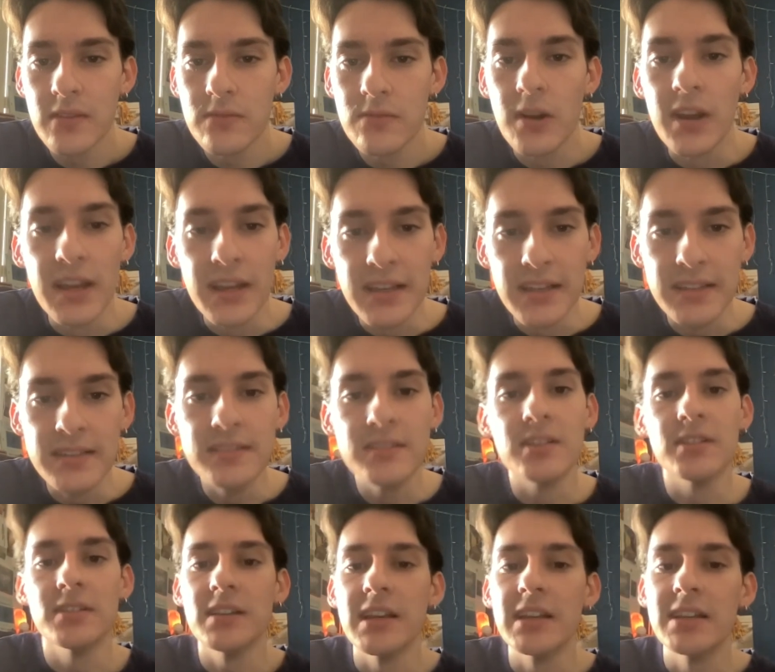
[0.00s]
raise
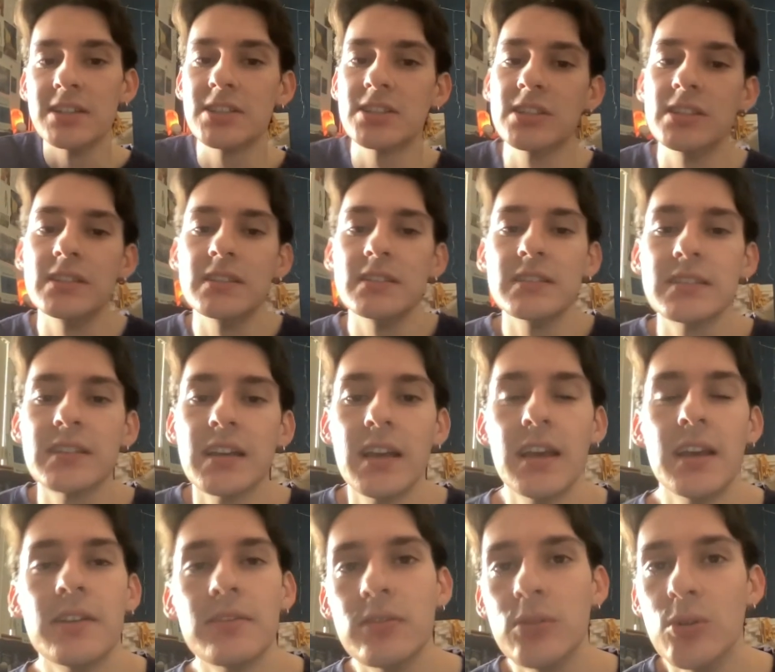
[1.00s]
donations
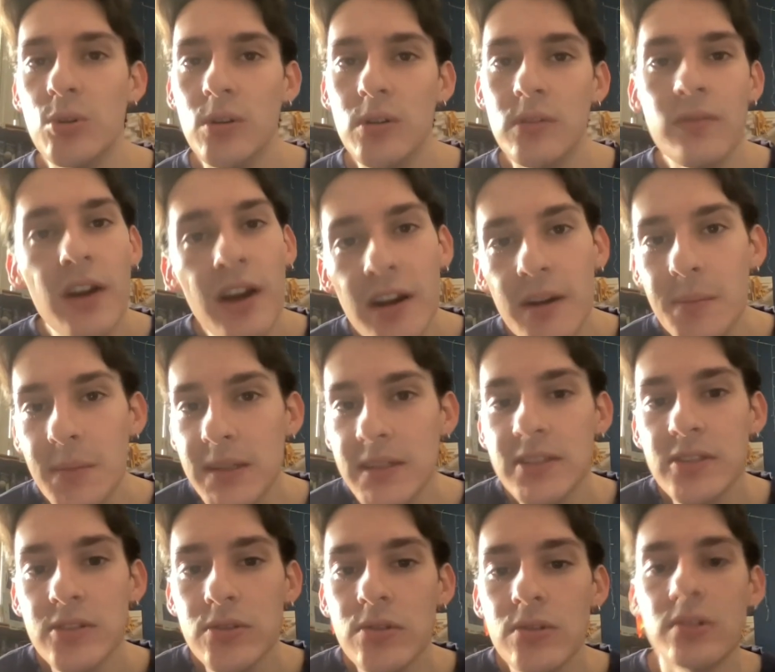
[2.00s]
for
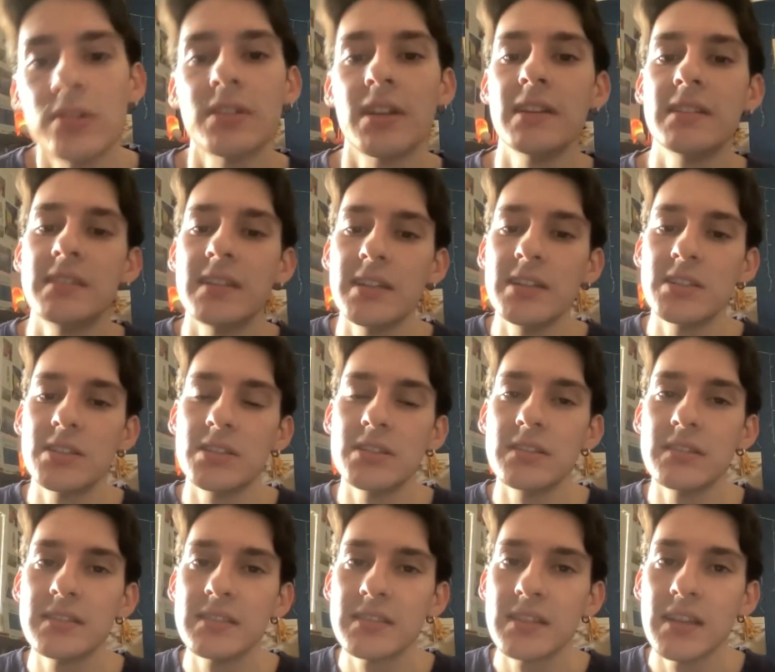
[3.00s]
environmental
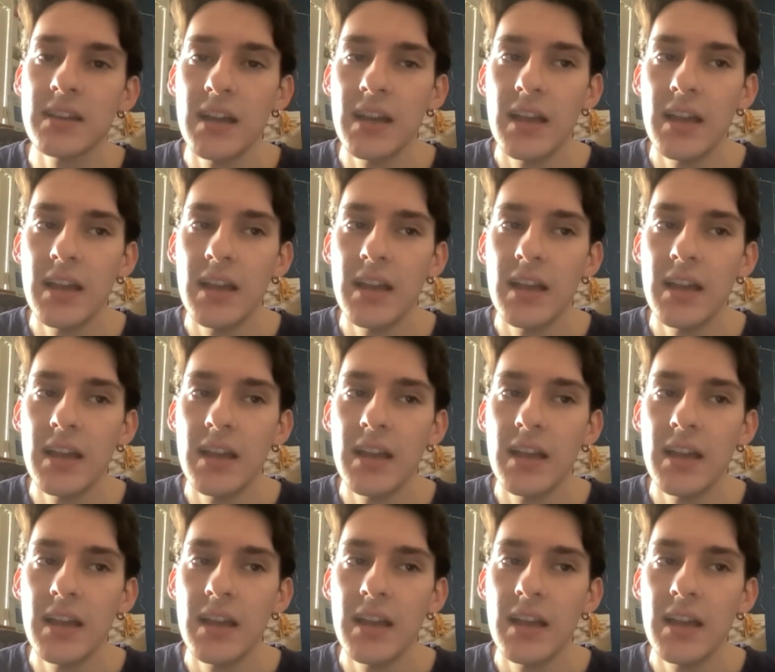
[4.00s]
organizations.